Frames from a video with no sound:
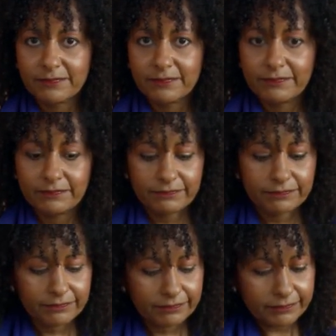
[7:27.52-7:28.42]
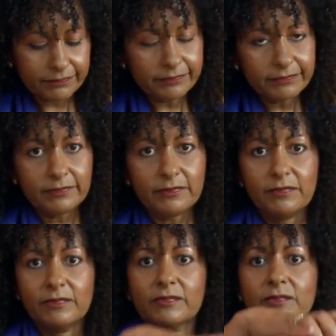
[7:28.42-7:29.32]

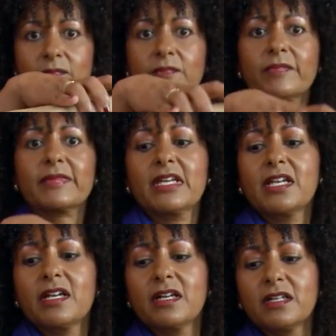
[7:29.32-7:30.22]
Nobody speaks.